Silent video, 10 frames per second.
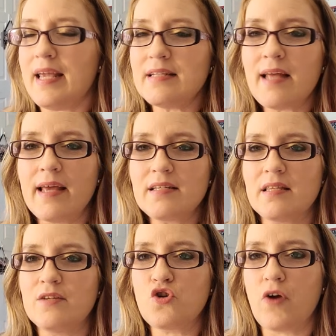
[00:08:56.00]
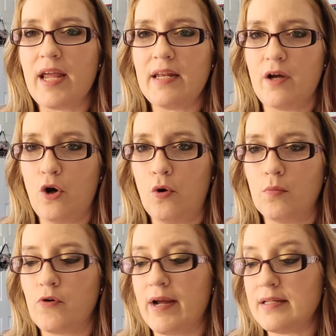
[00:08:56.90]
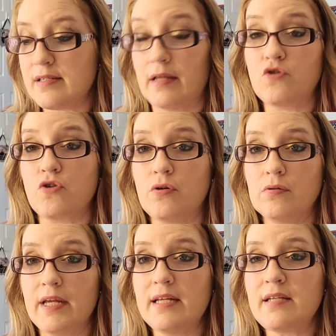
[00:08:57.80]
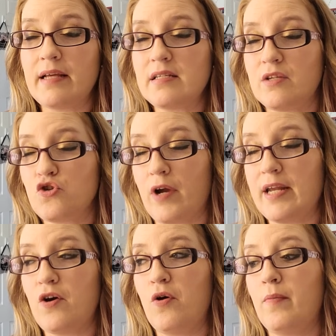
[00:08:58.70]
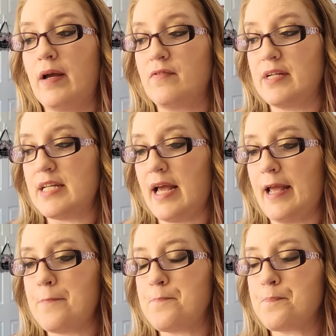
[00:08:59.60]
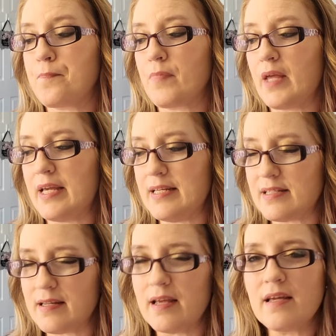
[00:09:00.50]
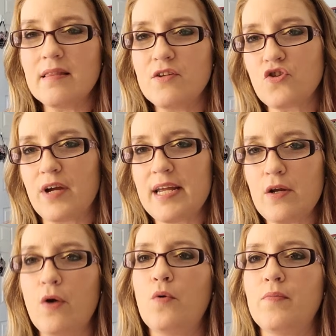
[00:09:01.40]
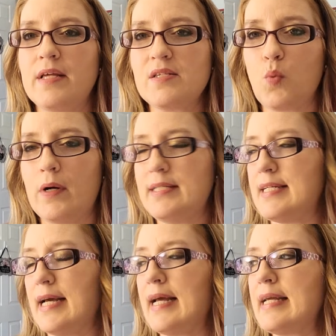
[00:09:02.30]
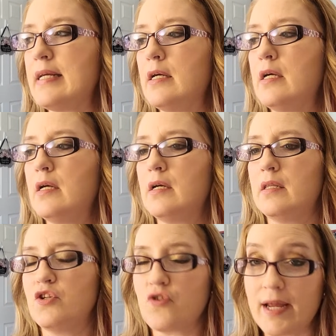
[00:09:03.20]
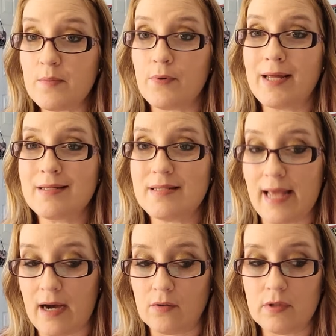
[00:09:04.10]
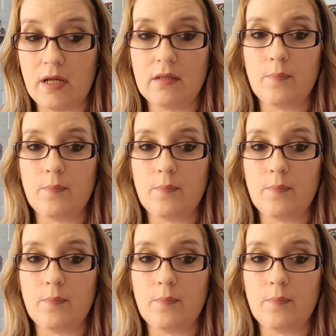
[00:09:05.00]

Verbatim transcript: He takes the train home, Grand Central. He takes the train home every day. He is taking the train home this one day, and the train breaks down,